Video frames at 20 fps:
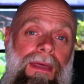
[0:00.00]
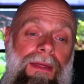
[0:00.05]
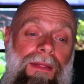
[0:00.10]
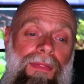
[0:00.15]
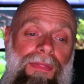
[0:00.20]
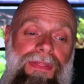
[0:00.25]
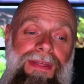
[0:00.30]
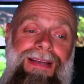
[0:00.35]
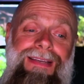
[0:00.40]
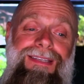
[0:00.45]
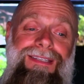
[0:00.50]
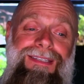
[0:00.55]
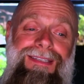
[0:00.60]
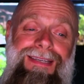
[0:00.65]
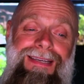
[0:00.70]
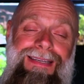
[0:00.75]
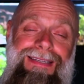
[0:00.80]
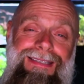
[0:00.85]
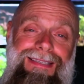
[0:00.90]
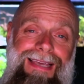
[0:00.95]
This
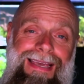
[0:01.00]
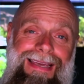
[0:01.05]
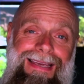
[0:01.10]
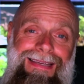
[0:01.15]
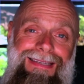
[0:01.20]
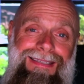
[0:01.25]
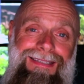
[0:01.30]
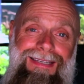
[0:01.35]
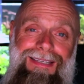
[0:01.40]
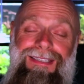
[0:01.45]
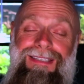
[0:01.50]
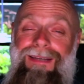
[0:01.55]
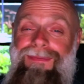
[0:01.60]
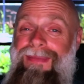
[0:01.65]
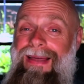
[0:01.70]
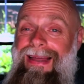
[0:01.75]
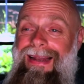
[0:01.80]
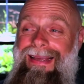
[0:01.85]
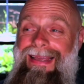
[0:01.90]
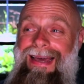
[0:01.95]
is a system
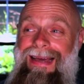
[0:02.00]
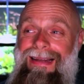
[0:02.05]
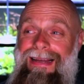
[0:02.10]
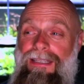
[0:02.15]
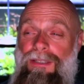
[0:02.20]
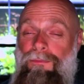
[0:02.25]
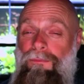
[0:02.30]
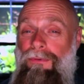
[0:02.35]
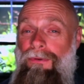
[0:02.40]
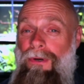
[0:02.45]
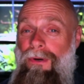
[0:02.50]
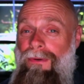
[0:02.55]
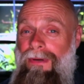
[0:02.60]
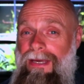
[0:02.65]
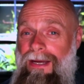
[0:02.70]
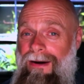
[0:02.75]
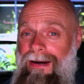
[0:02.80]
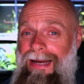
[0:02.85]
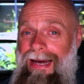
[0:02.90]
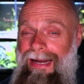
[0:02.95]
that, again, it's
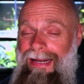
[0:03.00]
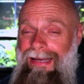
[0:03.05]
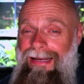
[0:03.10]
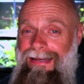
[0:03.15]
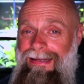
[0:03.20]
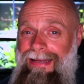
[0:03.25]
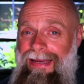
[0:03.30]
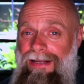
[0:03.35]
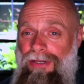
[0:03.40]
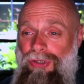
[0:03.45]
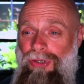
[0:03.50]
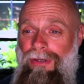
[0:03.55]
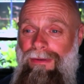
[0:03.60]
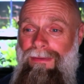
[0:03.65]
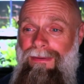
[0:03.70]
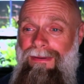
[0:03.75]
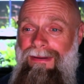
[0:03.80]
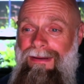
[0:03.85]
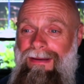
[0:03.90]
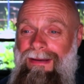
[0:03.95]
prokaryotic in
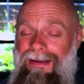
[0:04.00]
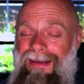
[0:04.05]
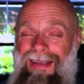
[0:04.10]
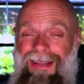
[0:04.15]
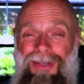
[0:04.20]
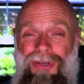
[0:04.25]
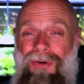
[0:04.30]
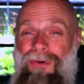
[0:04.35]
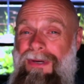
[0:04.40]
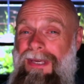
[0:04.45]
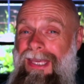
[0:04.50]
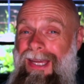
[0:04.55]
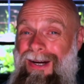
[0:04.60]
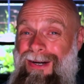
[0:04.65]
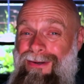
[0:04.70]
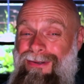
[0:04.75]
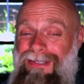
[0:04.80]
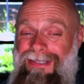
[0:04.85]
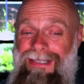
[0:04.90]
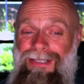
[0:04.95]
nature. In
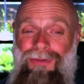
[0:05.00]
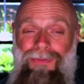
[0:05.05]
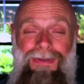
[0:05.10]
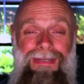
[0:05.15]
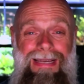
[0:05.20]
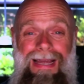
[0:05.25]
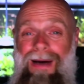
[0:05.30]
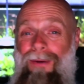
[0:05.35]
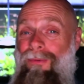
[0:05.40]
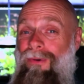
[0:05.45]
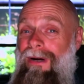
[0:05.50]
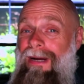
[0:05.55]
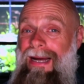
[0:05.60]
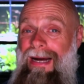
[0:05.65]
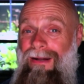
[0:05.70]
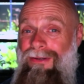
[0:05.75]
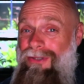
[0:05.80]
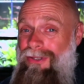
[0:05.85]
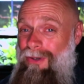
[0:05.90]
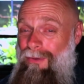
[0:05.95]
eukaryotes, this would not work
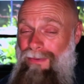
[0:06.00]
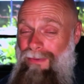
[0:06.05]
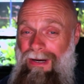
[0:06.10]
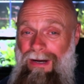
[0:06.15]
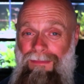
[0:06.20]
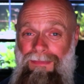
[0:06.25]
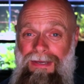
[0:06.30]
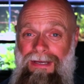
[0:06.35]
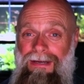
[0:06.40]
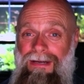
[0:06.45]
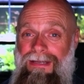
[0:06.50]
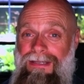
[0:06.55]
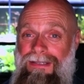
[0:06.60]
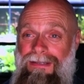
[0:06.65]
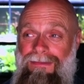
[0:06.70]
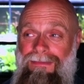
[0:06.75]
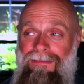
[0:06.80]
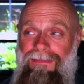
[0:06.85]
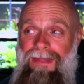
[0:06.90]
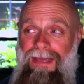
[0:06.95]
out so well, because
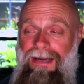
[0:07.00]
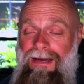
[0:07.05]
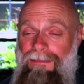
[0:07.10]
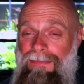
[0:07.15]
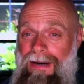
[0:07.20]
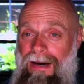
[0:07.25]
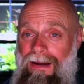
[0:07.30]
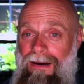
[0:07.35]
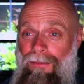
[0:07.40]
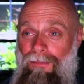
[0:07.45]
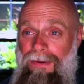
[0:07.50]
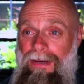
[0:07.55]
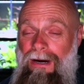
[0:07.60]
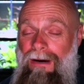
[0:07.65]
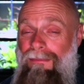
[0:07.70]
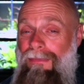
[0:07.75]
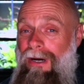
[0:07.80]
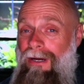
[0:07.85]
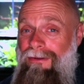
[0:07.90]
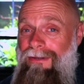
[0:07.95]
think about it. We are
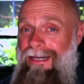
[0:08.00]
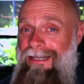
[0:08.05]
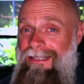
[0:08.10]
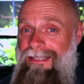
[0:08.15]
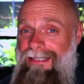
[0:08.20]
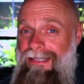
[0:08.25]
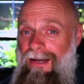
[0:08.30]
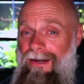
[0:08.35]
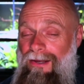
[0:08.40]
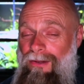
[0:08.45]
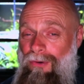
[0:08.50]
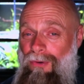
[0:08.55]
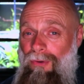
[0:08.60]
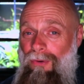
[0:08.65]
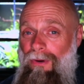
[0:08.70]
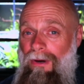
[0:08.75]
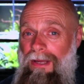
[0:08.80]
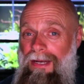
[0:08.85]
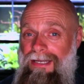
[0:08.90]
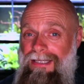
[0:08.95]
multicellular
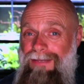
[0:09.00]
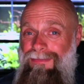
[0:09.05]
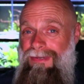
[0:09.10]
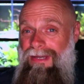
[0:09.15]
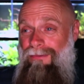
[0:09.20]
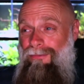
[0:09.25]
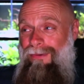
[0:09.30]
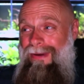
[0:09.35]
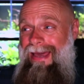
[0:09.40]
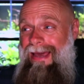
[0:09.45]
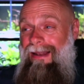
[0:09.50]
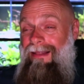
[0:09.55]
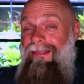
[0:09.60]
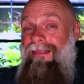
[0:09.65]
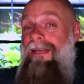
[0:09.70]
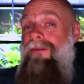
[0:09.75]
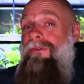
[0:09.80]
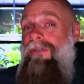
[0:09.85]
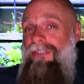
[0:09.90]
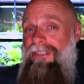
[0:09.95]
organisms. If we had a
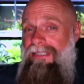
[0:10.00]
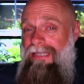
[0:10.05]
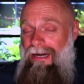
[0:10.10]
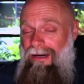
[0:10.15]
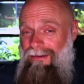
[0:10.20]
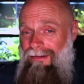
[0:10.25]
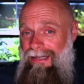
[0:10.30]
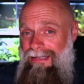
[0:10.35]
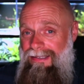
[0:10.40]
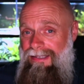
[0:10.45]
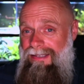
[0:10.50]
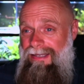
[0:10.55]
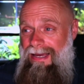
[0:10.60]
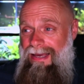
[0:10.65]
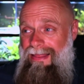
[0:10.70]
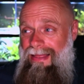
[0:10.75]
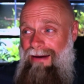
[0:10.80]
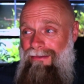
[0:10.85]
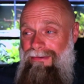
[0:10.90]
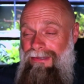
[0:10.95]
liver cell, let's say,
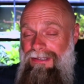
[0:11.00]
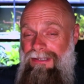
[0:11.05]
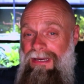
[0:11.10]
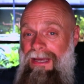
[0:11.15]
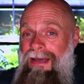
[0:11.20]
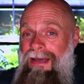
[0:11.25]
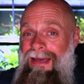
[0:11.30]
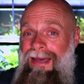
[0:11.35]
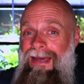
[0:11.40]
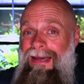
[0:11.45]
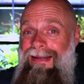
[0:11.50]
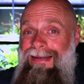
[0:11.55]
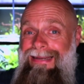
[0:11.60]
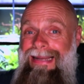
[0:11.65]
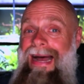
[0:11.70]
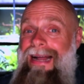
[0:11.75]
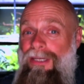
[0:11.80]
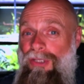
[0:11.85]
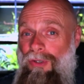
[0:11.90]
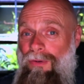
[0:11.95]
that was
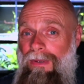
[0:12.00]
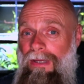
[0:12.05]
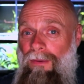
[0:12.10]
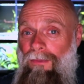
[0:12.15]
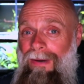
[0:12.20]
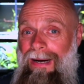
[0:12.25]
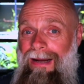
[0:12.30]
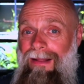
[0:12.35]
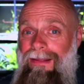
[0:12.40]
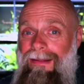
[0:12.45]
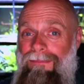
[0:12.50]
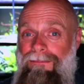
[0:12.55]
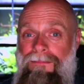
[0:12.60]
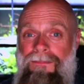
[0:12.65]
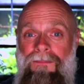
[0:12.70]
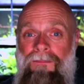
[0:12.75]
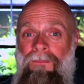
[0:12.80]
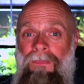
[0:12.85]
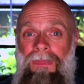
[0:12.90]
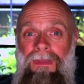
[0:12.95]
not doing well and
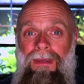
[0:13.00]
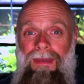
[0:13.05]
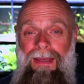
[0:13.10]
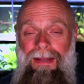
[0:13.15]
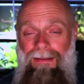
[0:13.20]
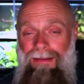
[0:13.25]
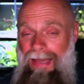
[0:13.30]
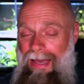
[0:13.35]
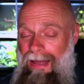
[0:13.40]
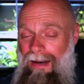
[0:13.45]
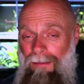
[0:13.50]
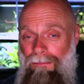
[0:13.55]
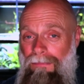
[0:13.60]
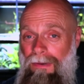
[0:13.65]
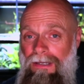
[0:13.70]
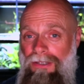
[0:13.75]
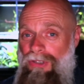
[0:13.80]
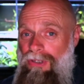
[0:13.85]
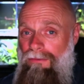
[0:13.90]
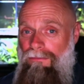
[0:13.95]
it had a
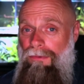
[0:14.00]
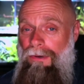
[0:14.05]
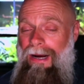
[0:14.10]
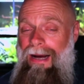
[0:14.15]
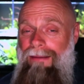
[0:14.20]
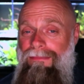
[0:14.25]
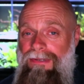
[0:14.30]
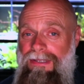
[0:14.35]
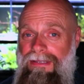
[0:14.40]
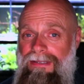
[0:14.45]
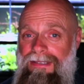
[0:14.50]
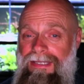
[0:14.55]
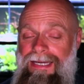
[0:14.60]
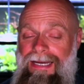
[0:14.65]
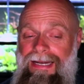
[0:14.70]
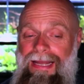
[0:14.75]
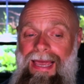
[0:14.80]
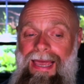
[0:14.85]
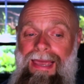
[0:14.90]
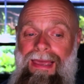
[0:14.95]
bunch of problems in the
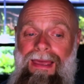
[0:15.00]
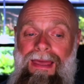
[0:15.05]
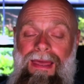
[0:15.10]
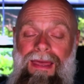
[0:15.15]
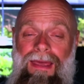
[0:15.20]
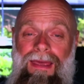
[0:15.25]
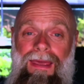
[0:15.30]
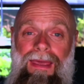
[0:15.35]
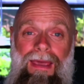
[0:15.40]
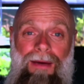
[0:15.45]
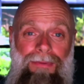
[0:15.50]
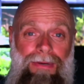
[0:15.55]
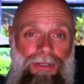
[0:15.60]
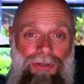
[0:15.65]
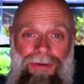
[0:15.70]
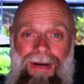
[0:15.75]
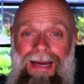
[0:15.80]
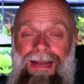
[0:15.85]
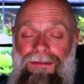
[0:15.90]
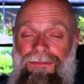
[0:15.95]
DNA, and we
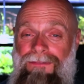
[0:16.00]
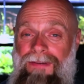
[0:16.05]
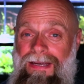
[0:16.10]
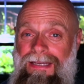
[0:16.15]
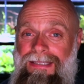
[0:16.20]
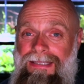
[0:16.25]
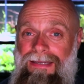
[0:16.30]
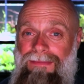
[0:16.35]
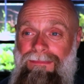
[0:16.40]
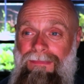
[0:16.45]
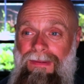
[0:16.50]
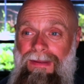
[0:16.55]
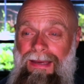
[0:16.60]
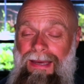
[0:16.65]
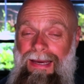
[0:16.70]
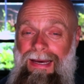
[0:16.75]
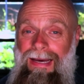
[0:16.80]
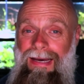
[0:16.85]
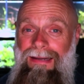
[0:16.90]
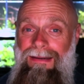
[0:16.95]
try to fix it,
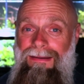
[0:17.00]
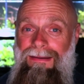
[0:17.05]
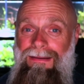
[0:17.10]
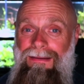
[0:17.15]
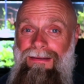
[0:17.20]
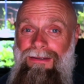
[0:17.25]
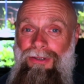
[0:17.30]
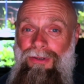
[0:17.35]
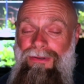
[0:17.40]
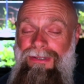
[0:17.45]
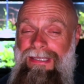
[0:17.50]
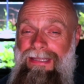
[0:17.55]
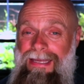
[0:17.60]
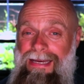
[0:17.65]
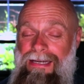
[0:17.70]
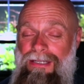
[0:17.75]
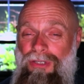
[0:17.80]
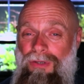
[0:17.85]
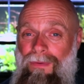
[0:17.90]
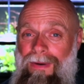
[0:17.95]
and using the
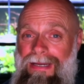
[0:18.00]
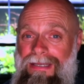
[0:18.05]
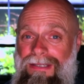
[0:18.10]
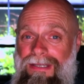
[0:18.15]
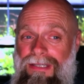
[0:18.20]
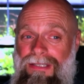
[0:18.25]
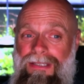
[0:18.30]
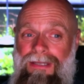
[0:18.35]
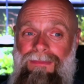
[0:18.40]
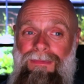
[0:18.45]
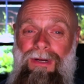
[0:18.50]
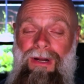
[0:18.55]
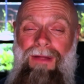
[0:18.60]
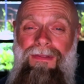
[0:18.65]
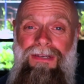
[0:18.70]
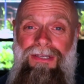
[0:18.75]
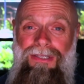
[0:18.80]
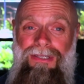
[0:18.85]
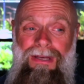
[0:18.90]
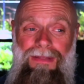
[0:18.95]
SOS system, and all of a
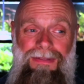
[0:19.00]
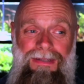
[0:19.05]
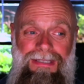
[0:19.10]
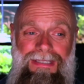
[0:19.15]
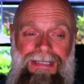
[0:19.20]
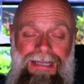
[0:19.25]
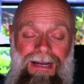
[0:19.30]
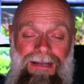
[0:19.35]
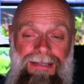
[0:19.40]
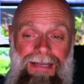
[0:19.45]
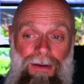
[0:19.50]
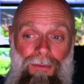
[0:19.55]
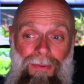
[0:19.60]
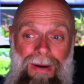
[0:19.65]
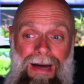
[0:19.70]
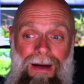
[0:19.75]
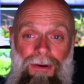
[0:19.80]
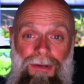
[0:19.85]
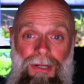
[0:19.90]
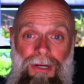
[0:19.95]
sudden the cell's like,
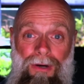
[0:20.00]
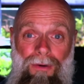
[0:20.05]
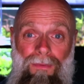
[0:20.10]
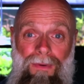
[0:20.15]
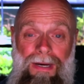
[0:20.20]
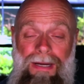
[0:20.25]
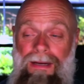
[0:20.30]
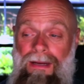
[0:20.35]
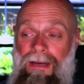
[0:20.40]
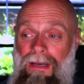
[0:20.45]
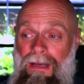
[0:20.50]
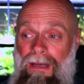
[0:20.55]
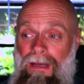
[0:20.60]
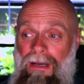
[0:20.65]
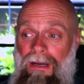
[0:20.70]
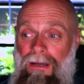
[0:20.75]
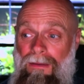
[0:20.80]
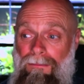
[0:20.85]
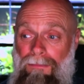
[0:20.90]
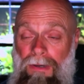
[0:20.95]
wow, you know what?
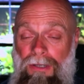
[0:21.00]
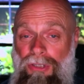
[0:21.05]
Bunch of